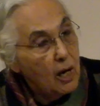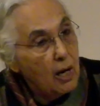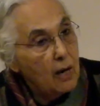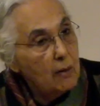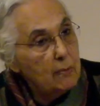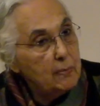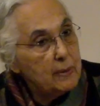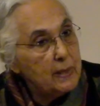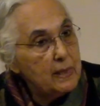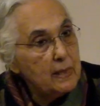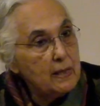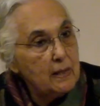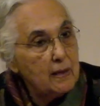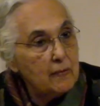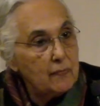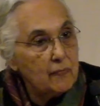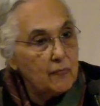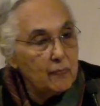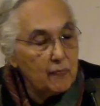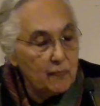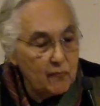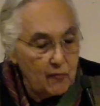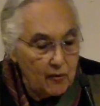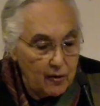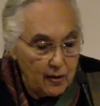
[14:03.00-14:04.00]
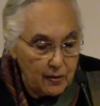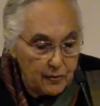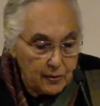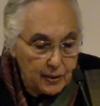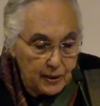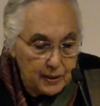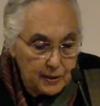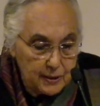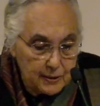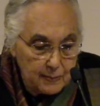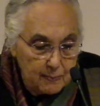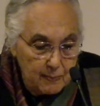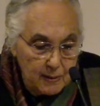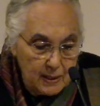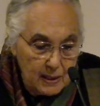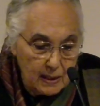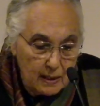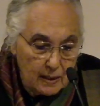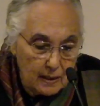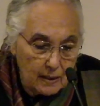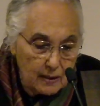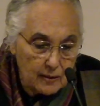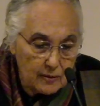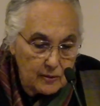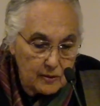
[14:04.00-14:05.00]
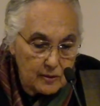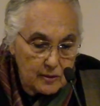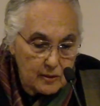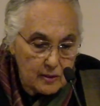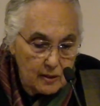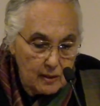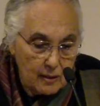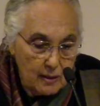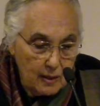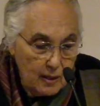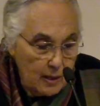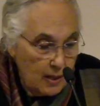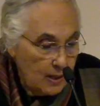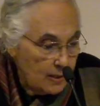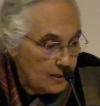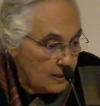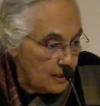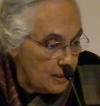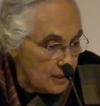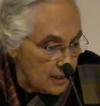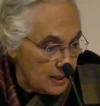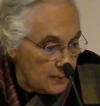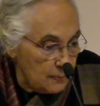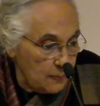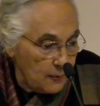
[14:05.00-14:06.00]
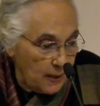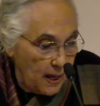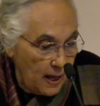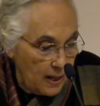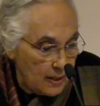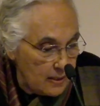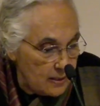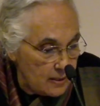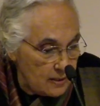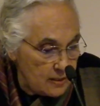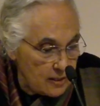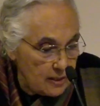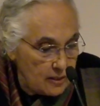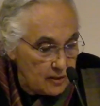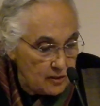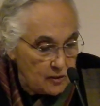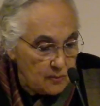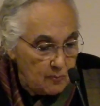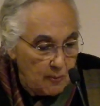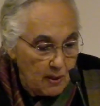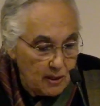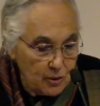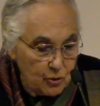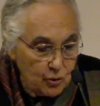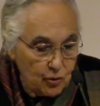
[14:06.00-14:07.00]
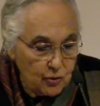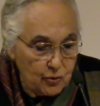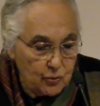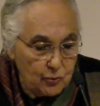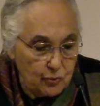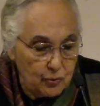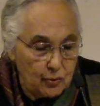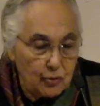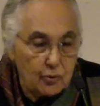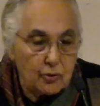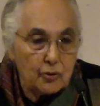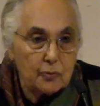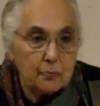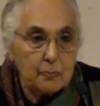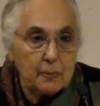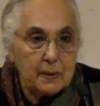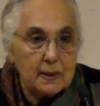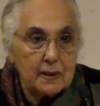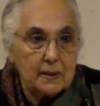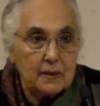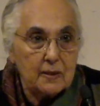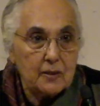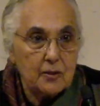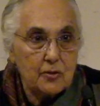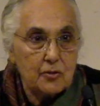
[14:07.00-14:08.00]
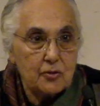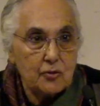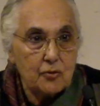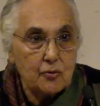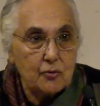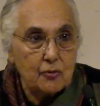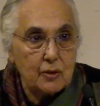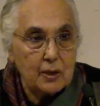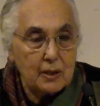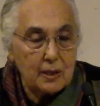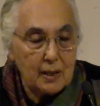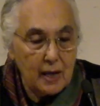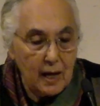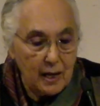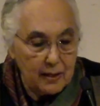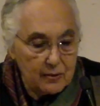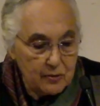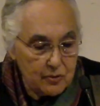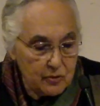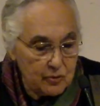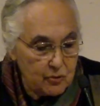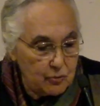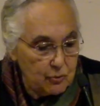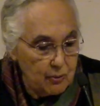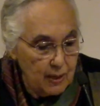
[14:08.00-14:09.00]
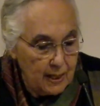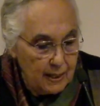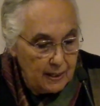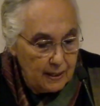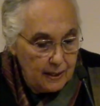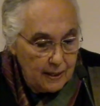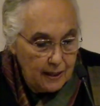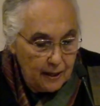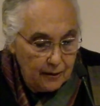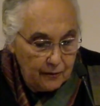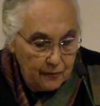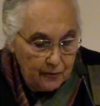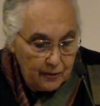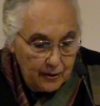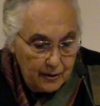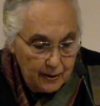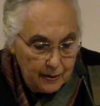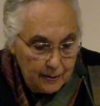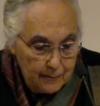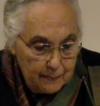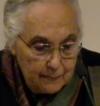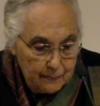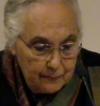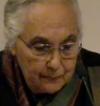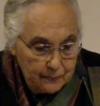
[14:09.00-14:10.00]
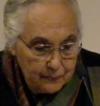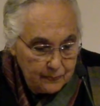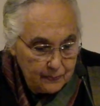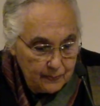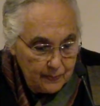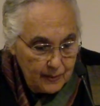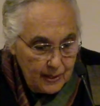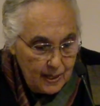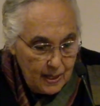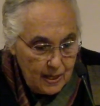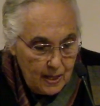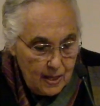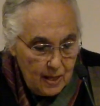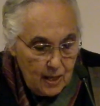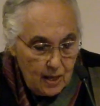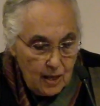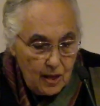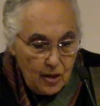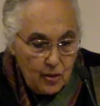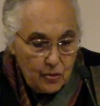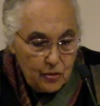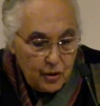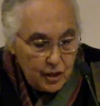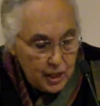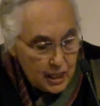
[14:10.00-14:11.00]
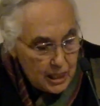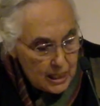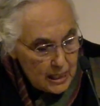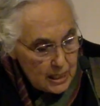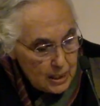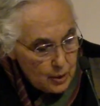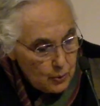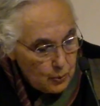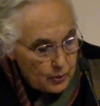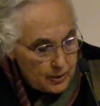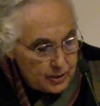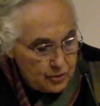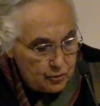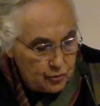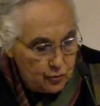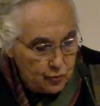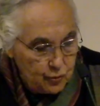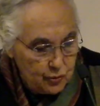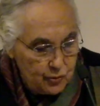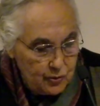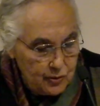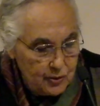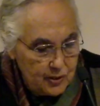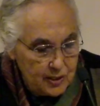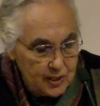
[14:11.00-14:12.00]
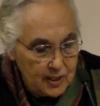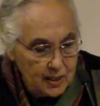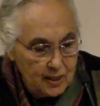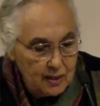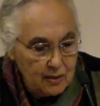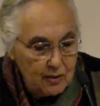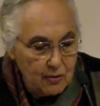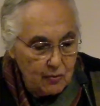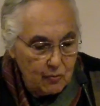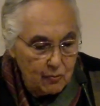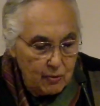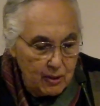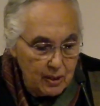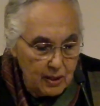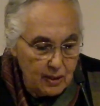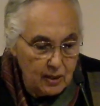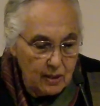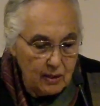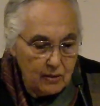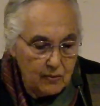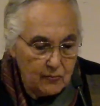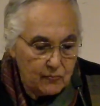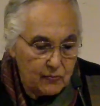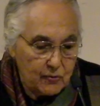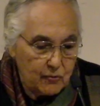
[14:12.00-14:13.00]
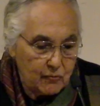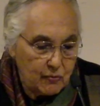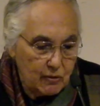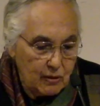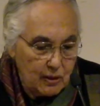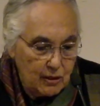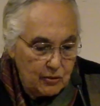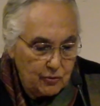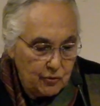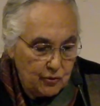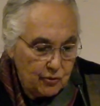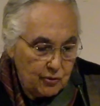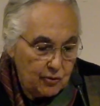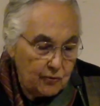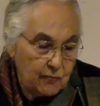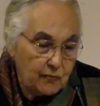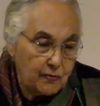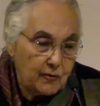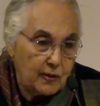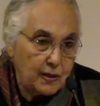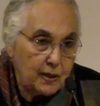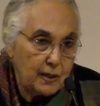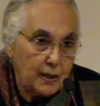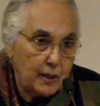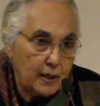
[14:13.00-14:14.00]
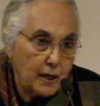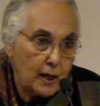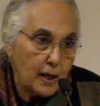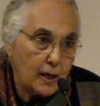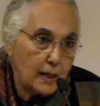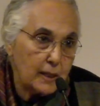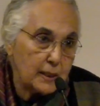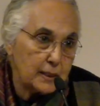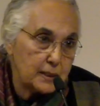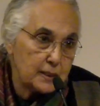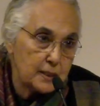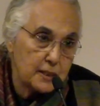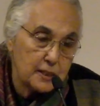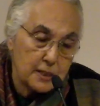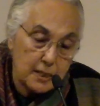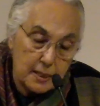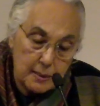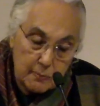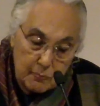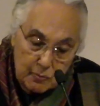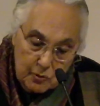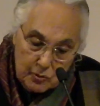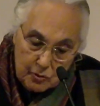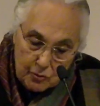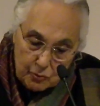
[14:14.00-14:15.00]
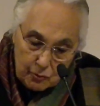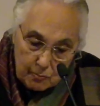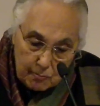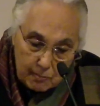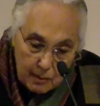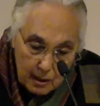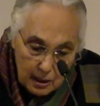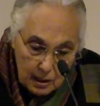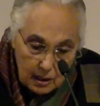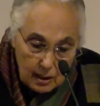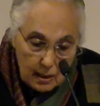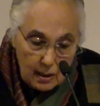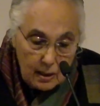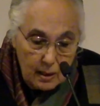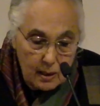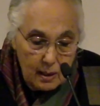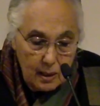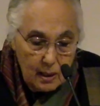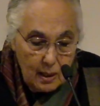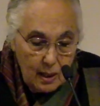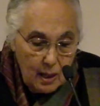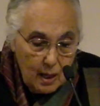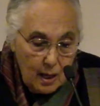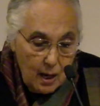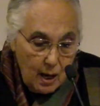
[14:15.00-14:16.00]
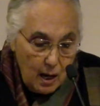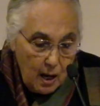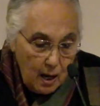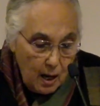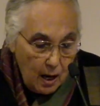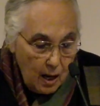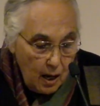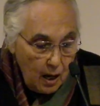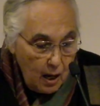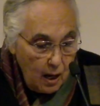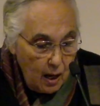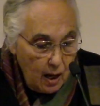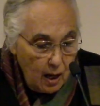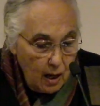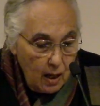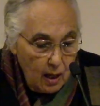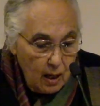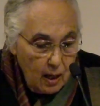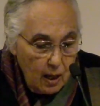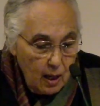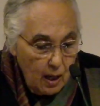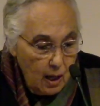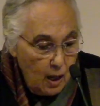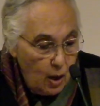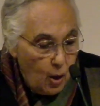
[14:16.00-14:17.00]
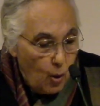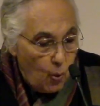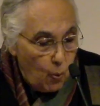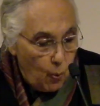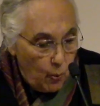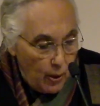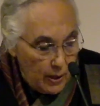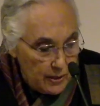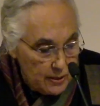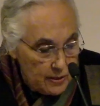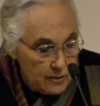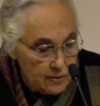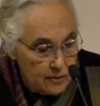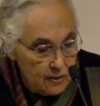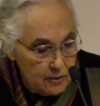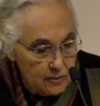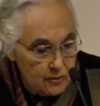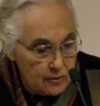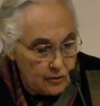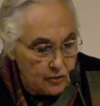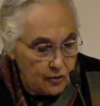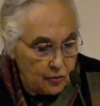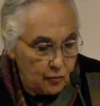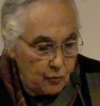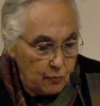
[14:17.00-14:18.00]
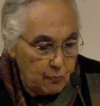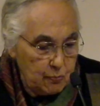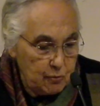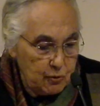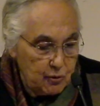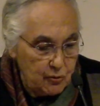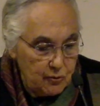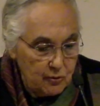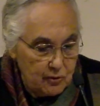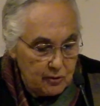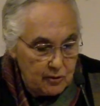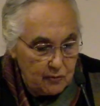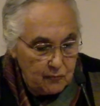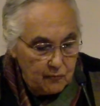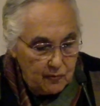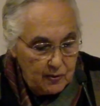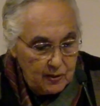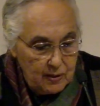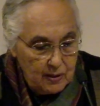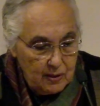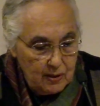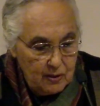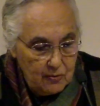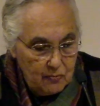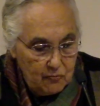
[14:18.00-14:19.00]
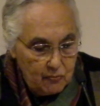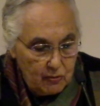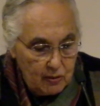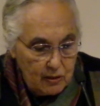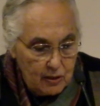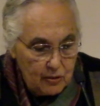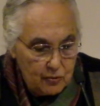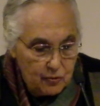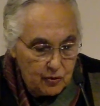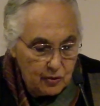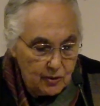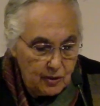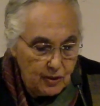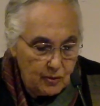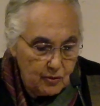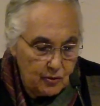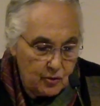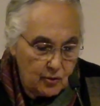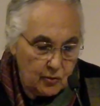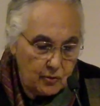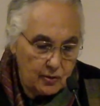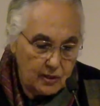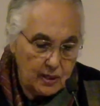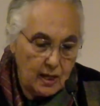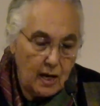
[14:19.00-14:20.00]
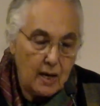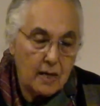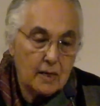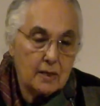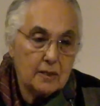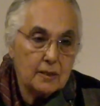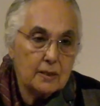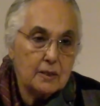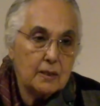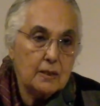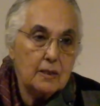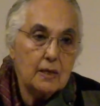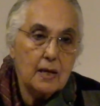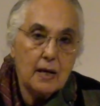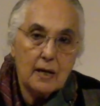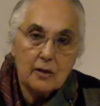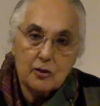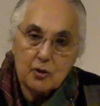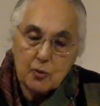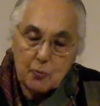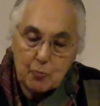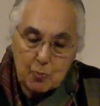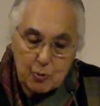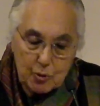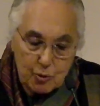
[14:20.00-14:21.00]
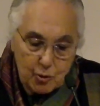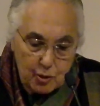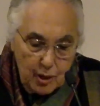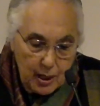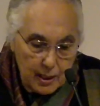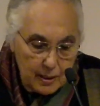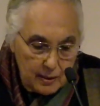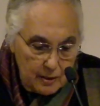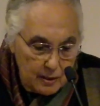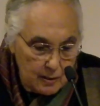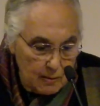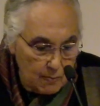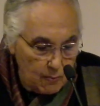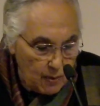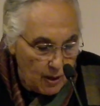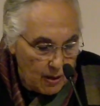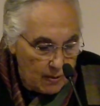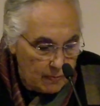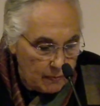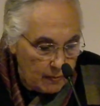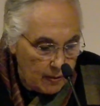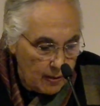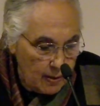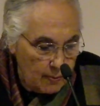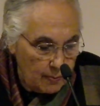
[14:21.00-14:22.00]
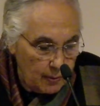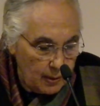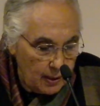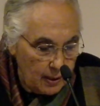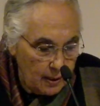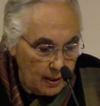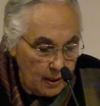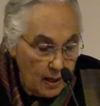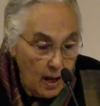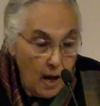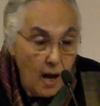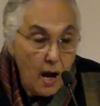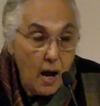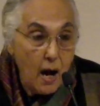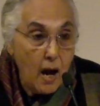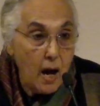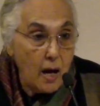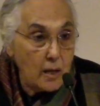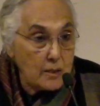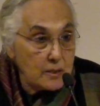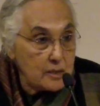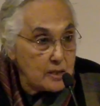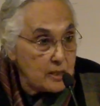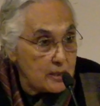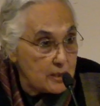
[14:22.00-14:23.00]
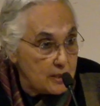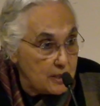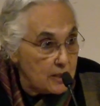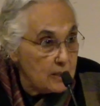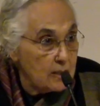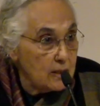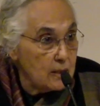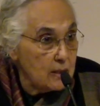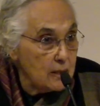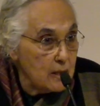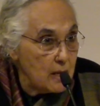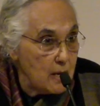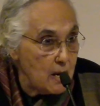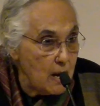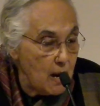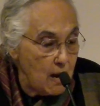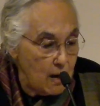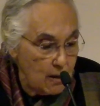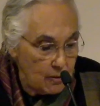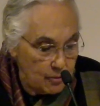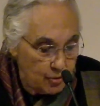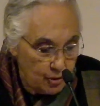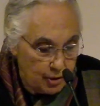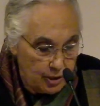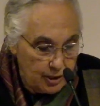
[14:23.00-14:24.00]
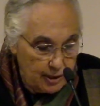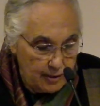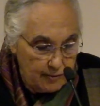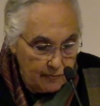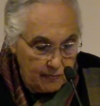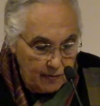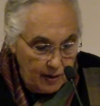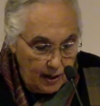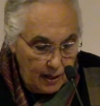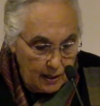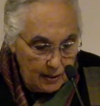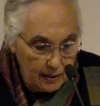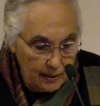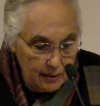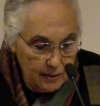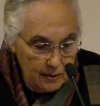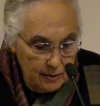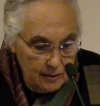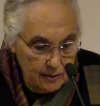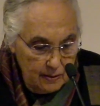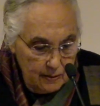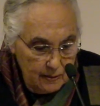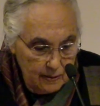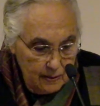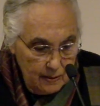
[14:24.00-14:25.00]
are being given variant meanings. This applies as much to European history as to any other. The key questions in a reading of the religion of India, it seems to me, are whether the descriptions of Indian religion and society, as projected by Weber, are still largely valid?